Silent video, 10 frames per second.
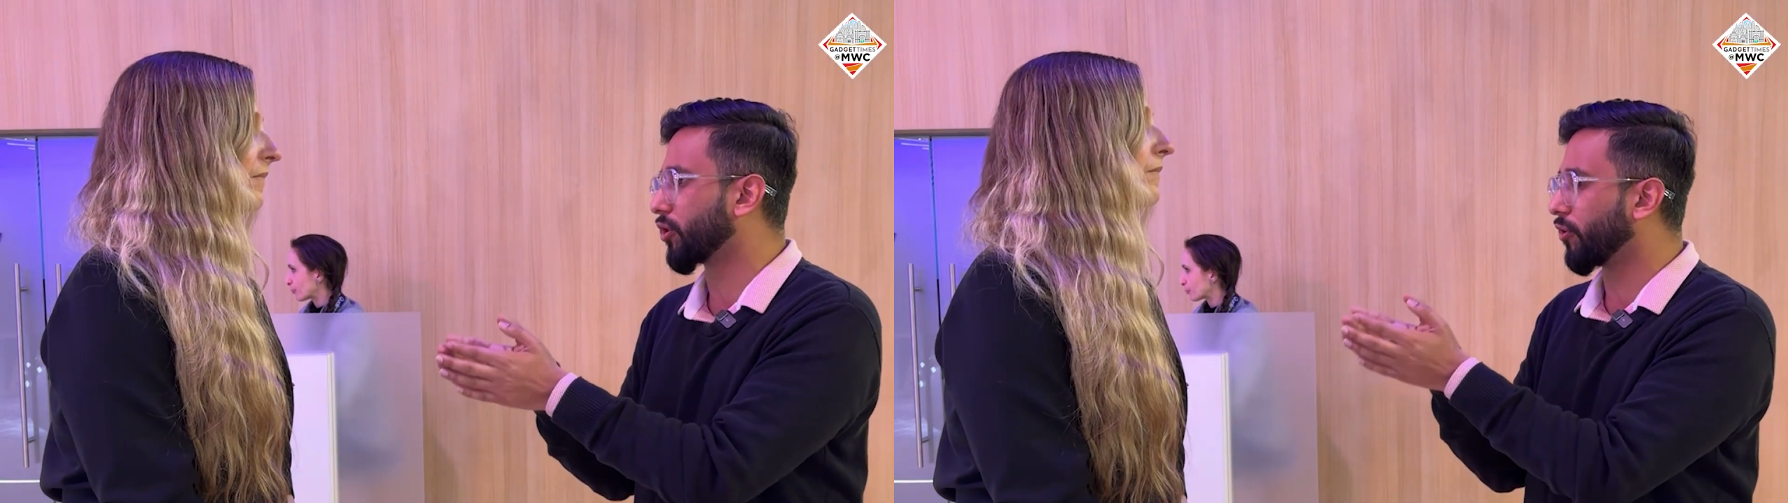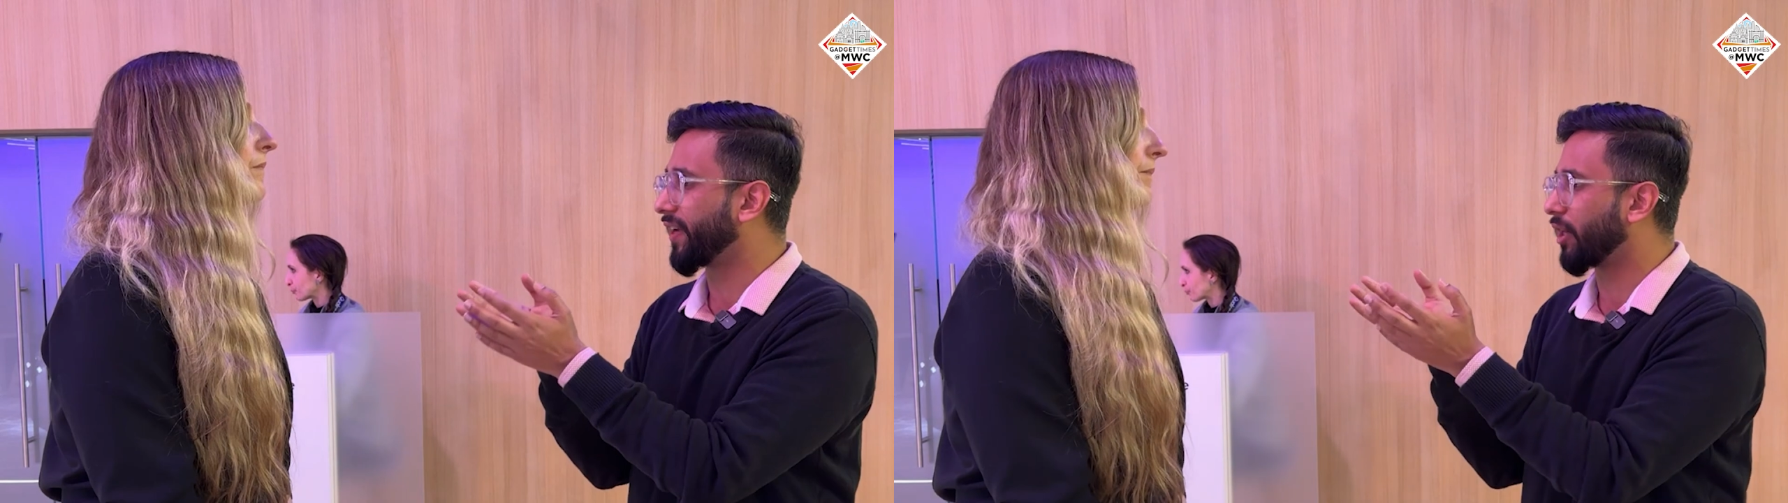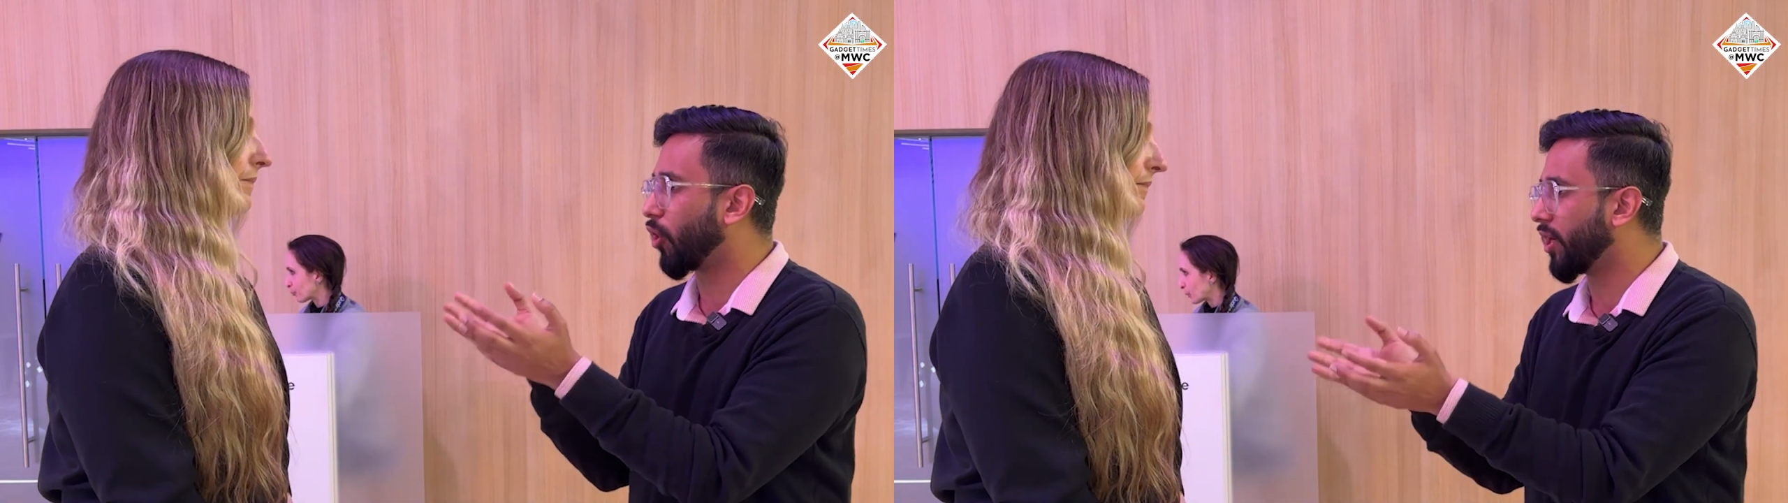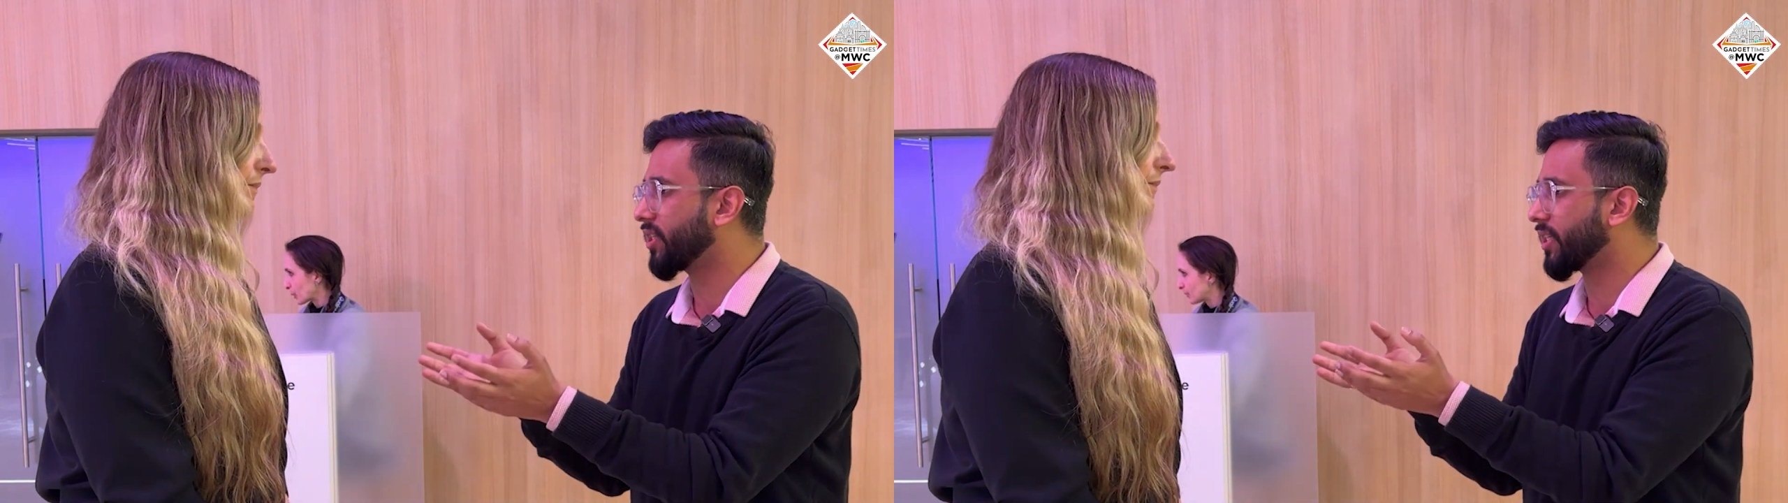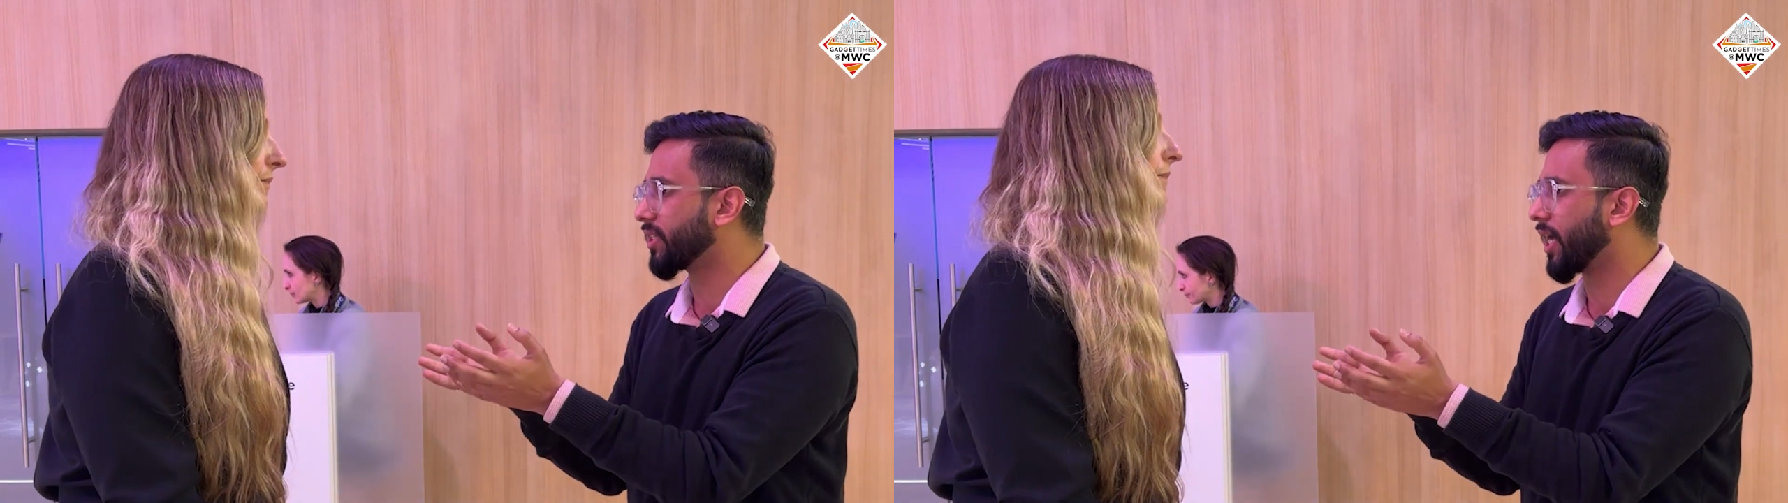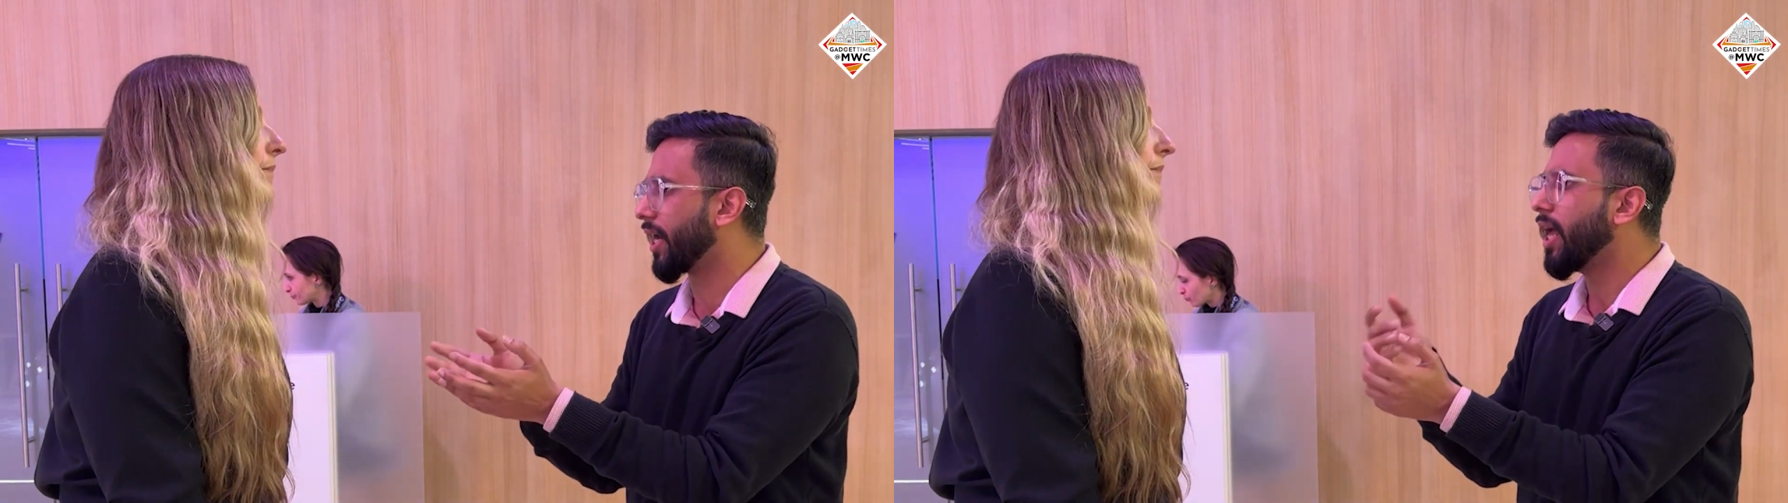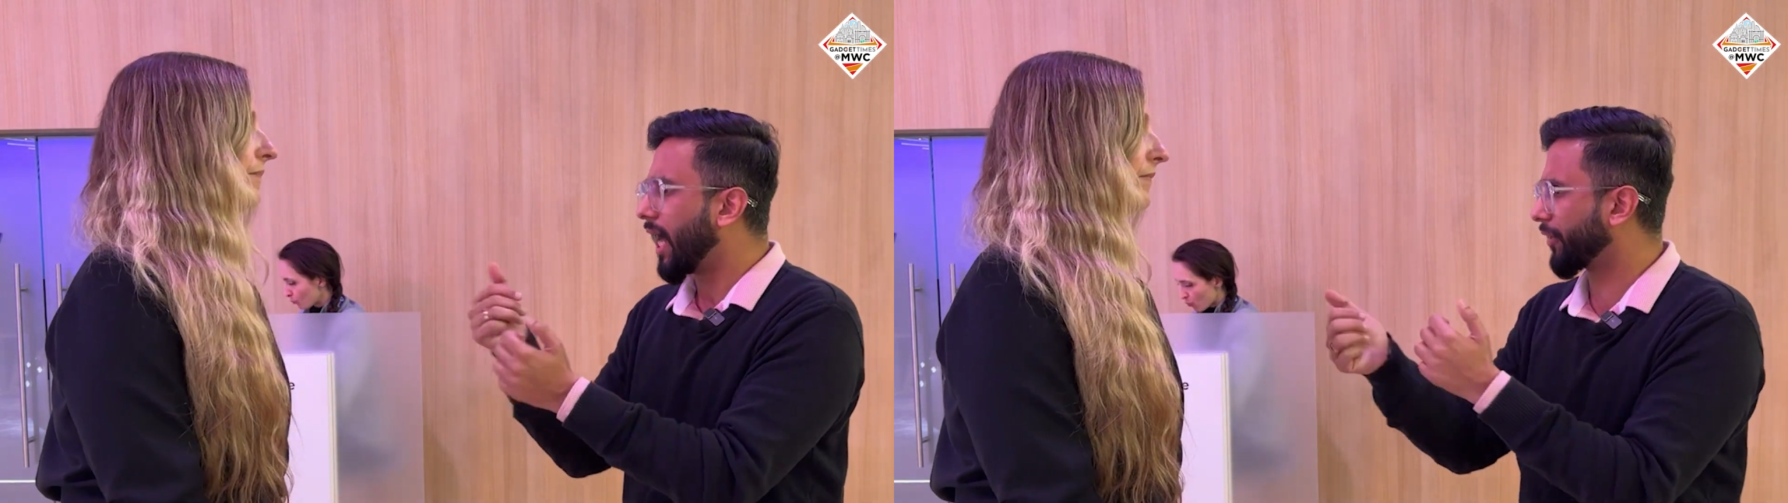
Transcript: What sort of technology is there?